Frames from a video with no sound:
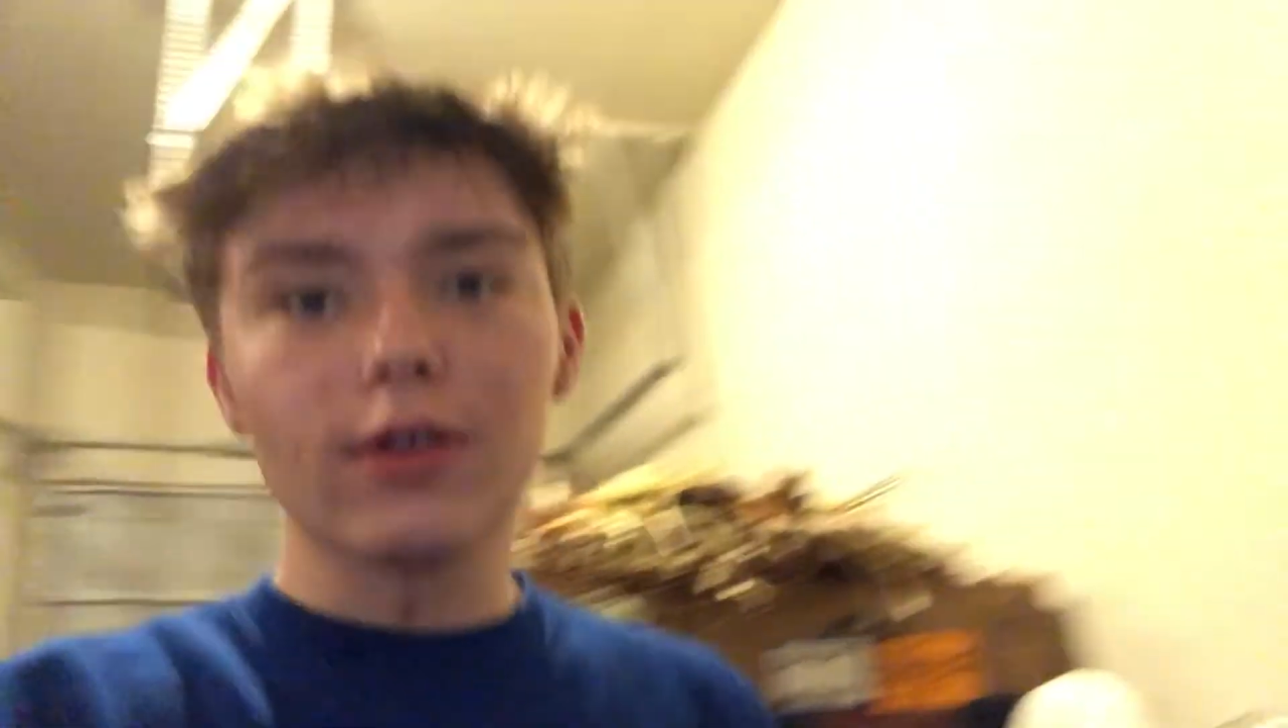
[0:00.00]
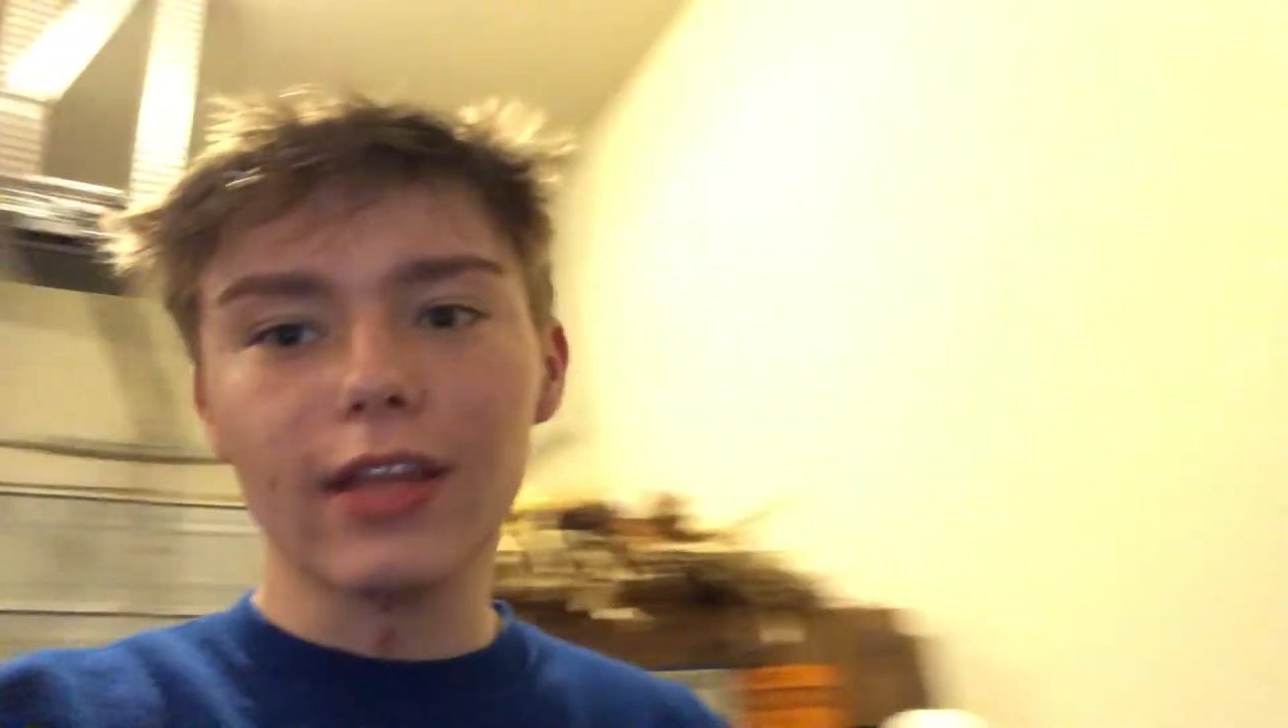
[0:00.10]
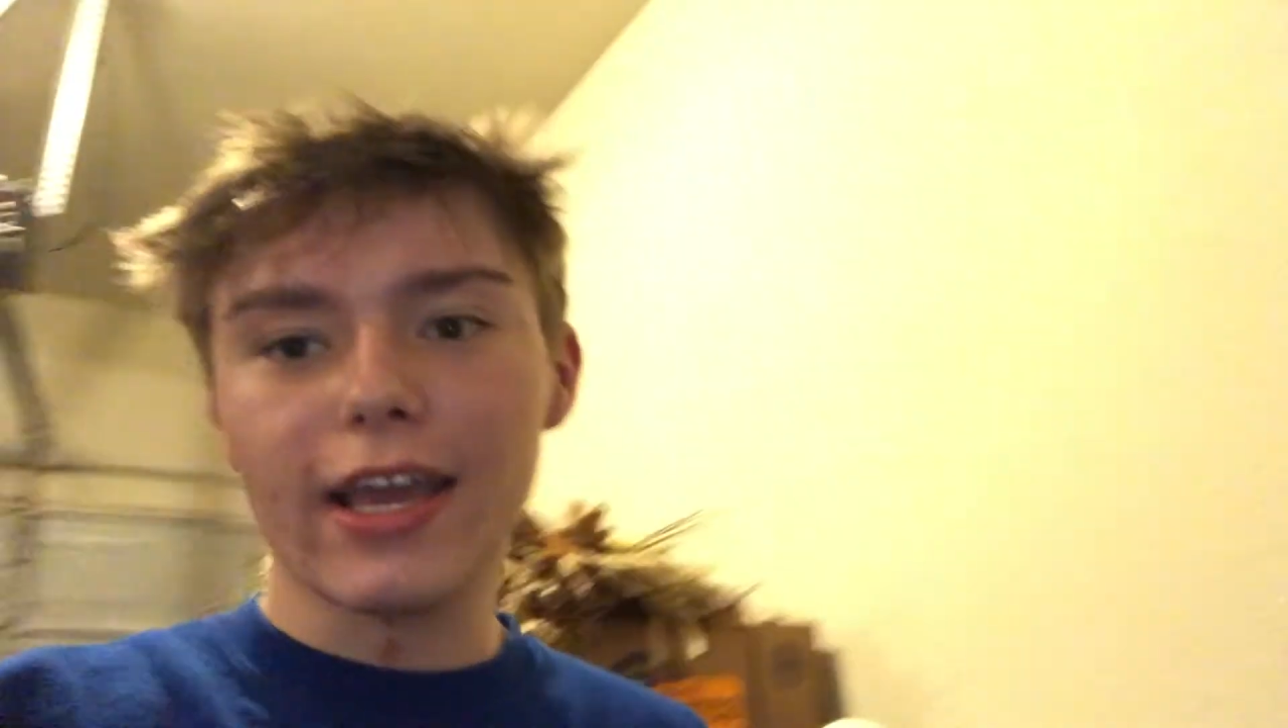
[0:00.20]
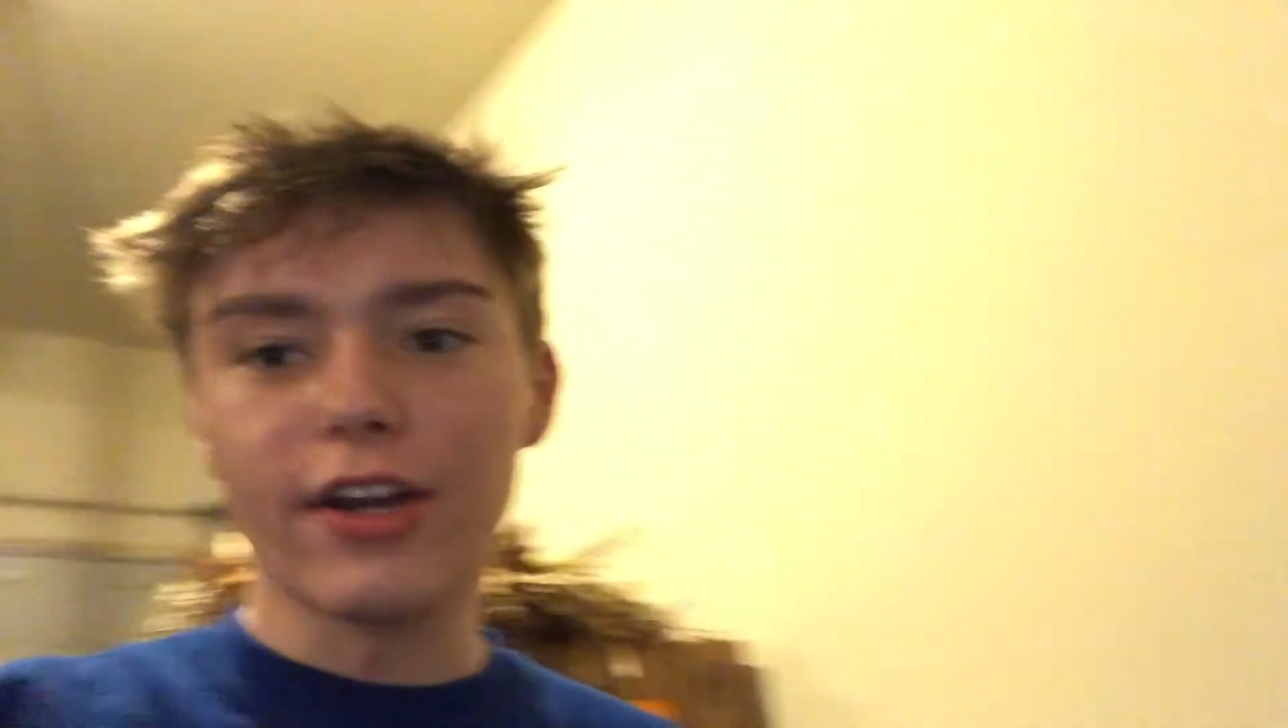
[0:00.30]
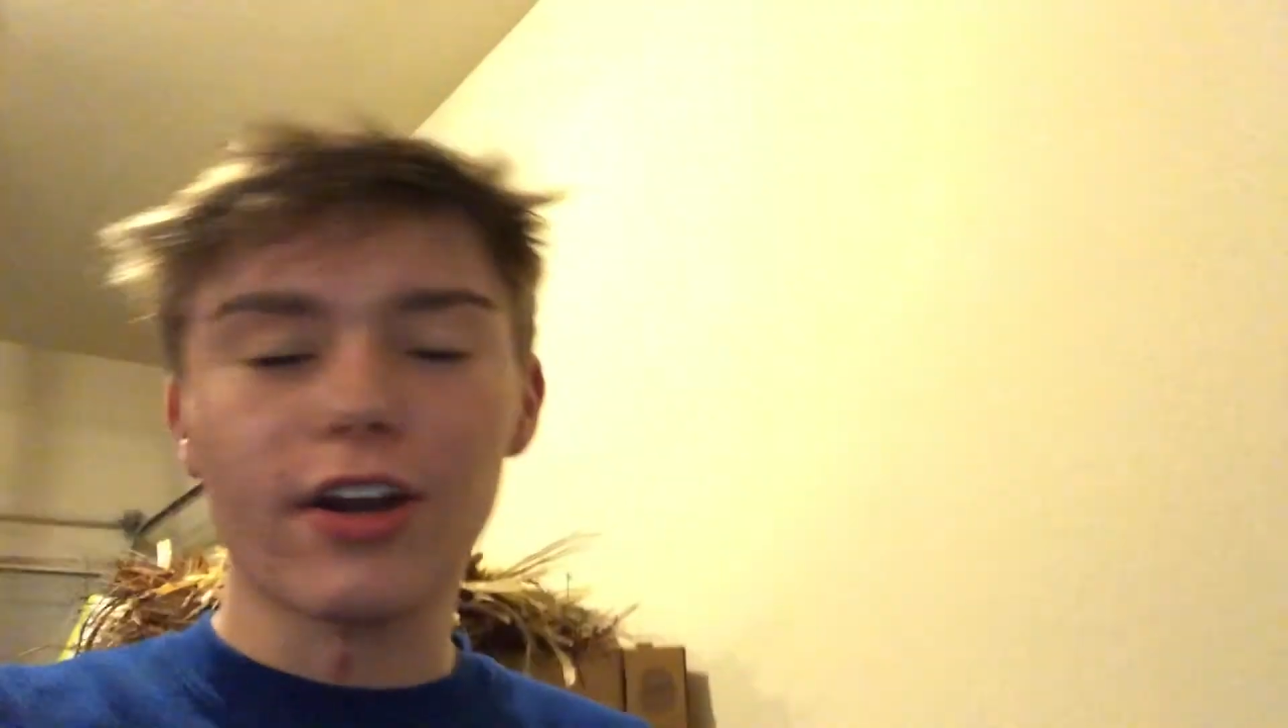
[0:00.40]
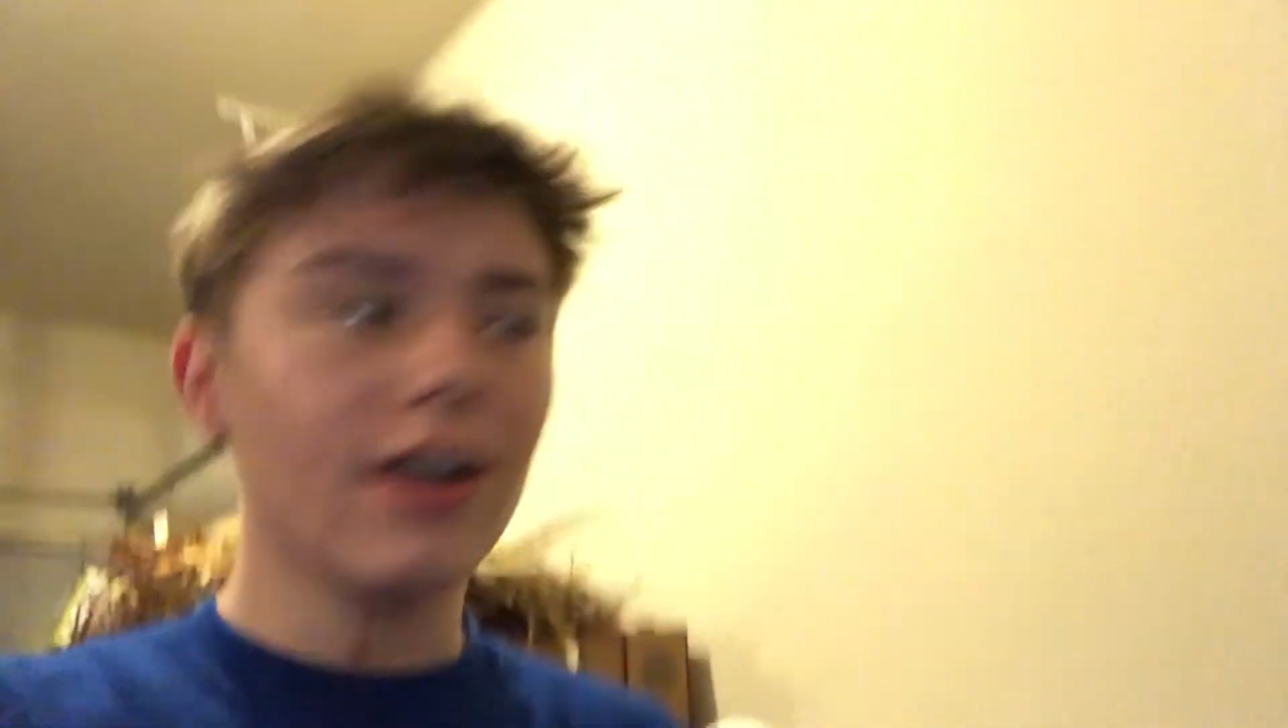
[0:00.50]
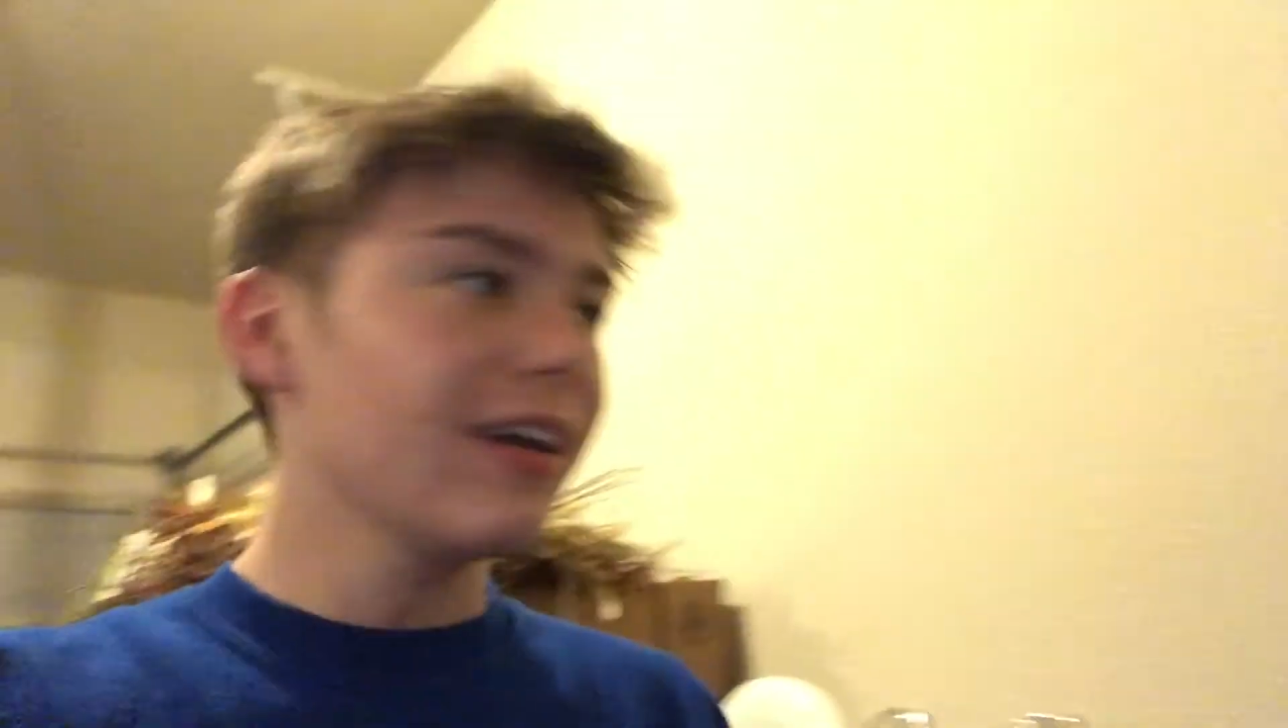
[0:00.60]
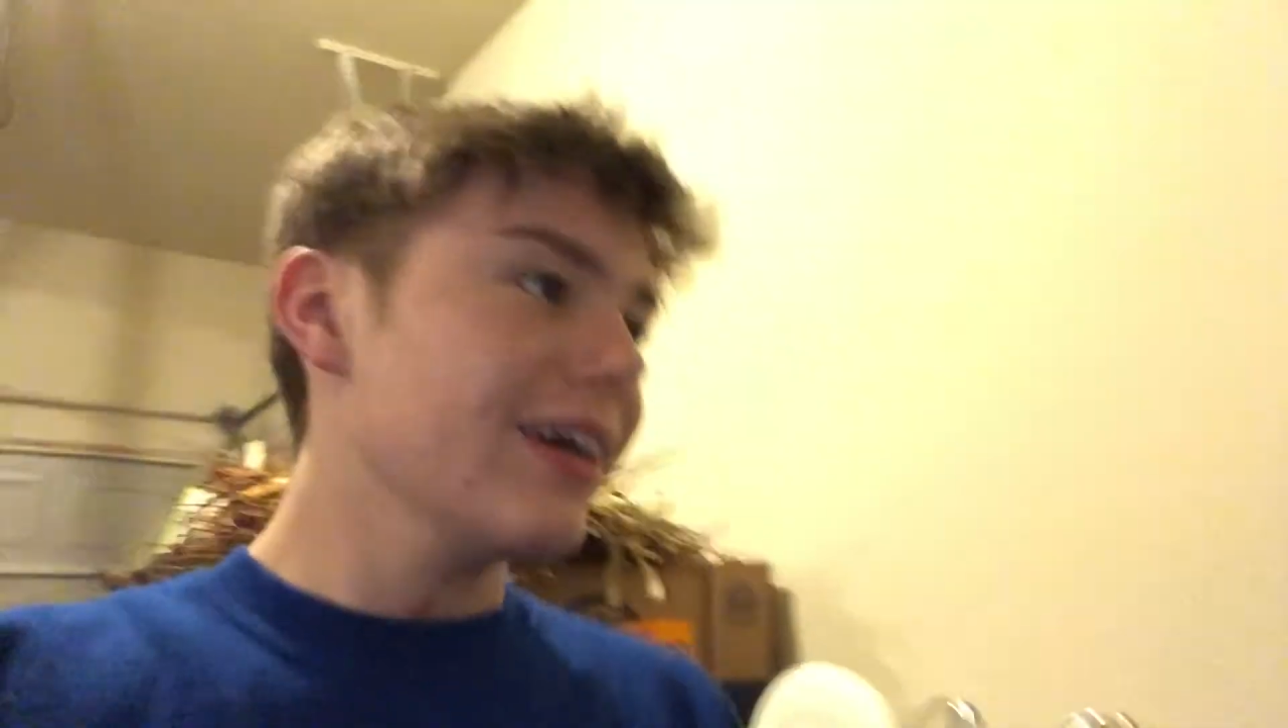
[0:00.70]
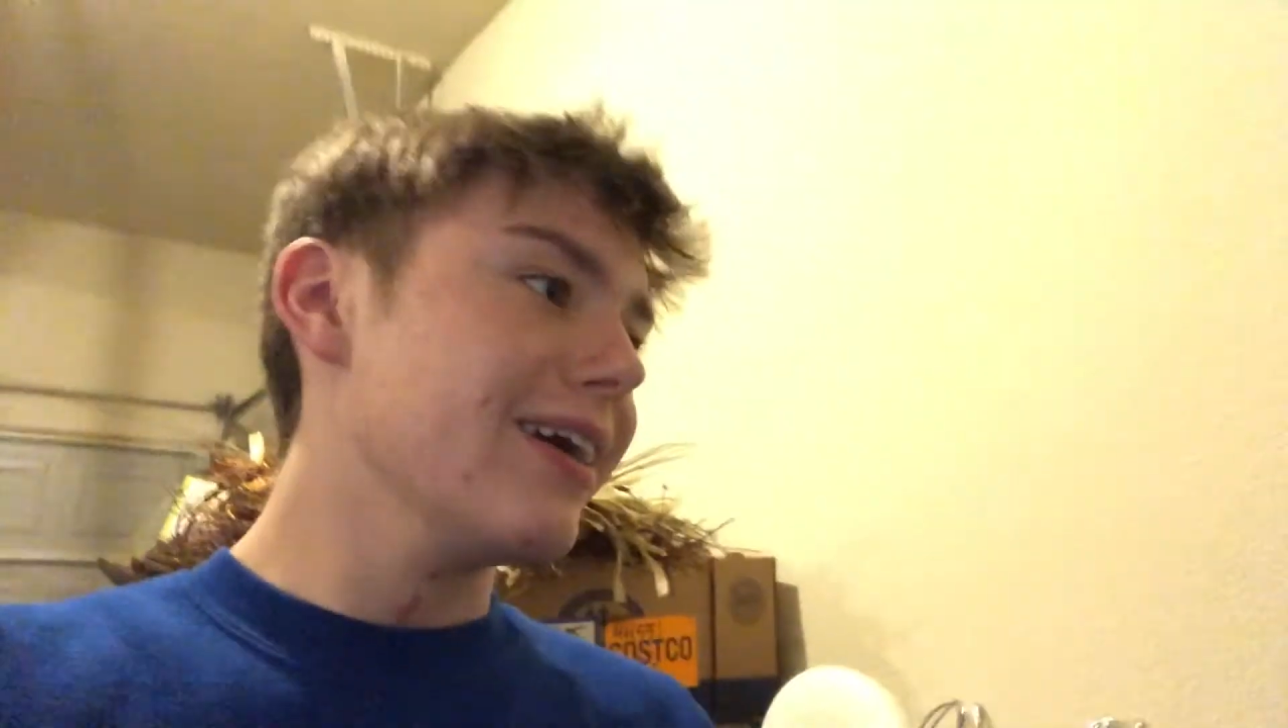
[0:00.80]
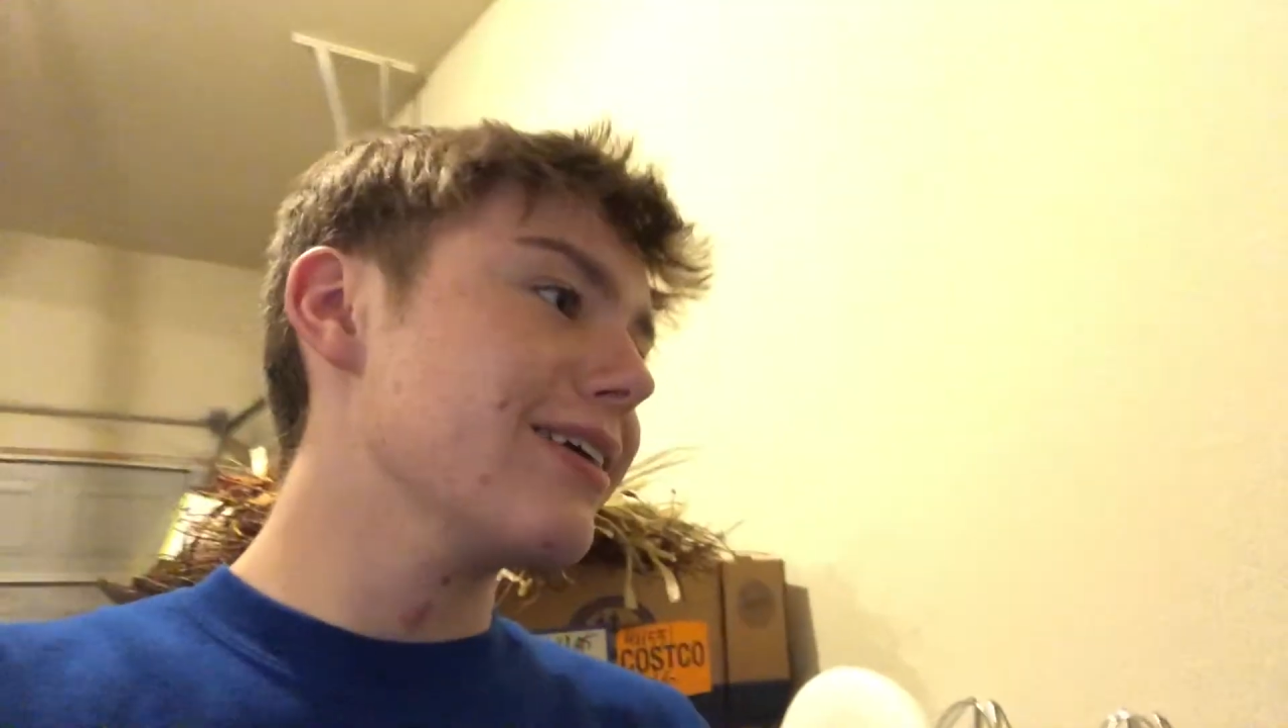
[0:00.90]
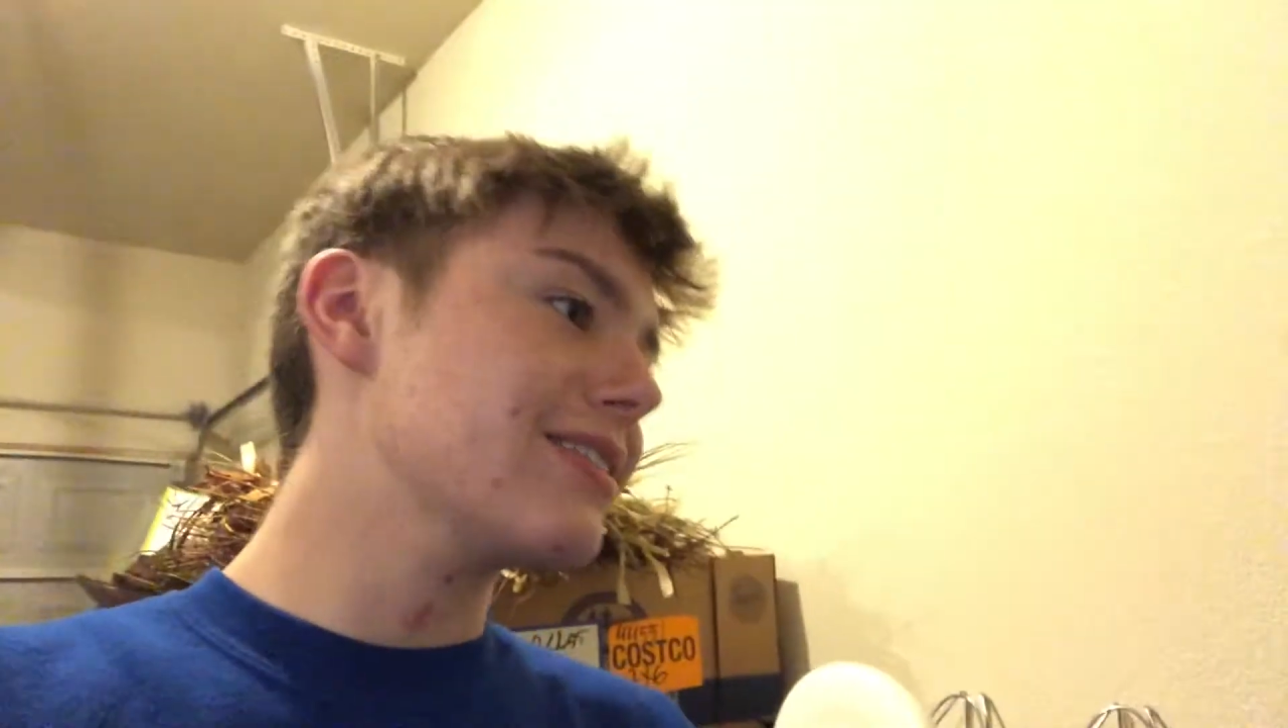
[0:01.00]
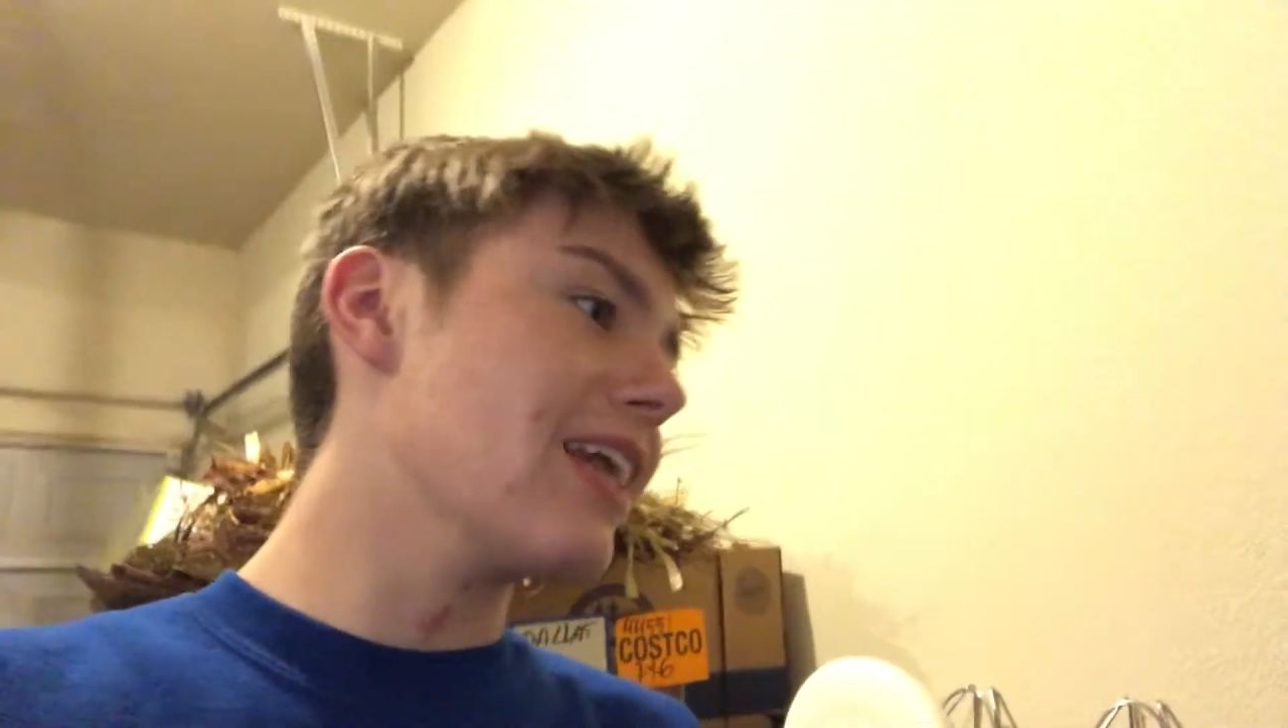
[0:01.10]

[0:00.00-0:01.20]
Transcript: later is